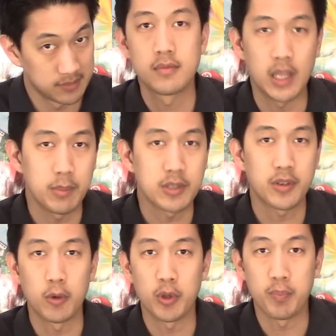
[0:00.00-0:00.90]
let me
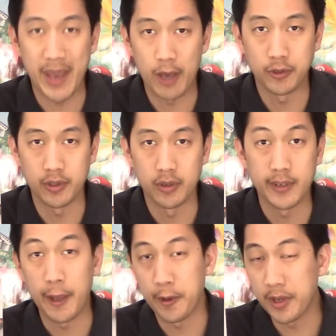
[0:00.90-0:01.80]
start with Bowser.
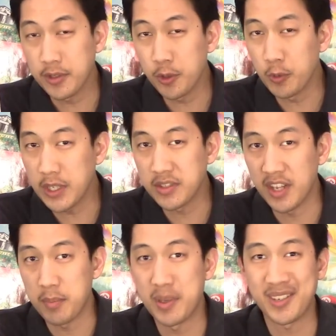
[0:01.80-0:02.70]
Now there is a reason
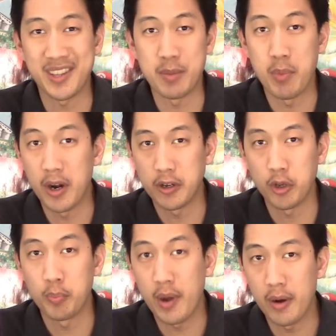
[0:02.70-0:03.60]
I picked the
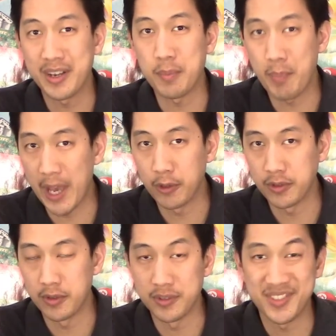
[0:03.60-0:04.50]
Mario Party
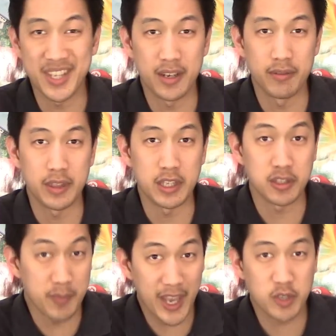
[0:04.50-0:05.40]
Bowser instead of the
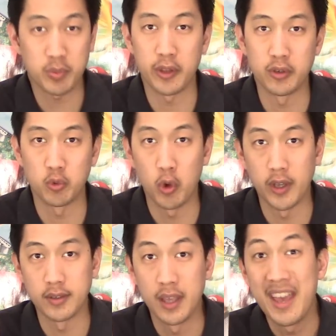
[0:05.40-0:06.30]
Smash Brothers
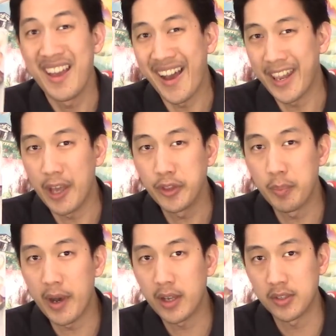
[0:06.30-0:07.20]
one. I held the
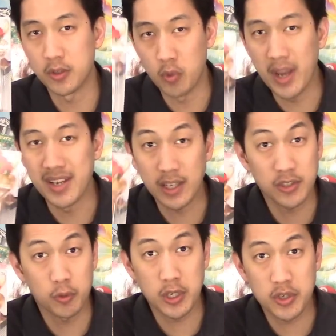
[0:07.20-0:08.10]
boxes right
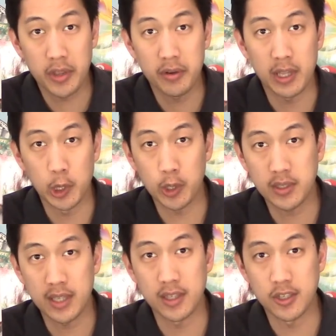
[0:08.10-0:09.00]
next to each other and
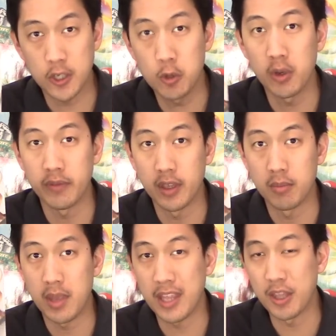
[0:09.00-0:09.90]
looked at the two of
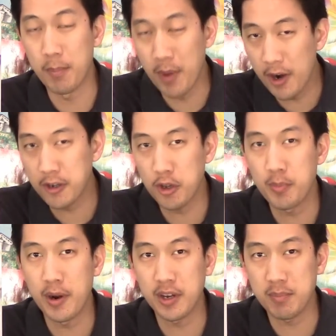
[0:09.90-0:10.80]
them, and the Mario
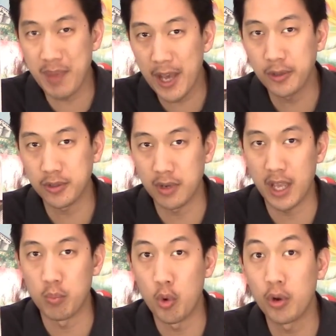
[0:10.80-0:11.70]
Party Bowser
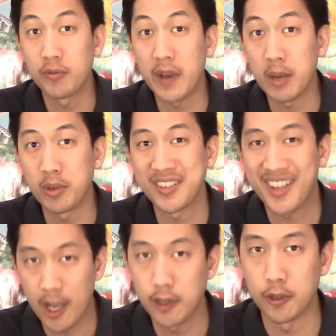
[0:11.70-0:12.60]
had more vibrant
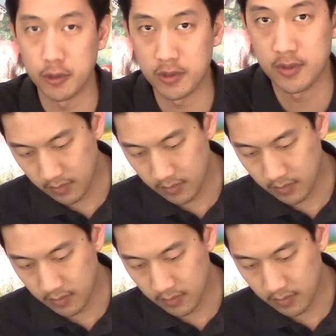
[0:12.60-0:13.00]
colors.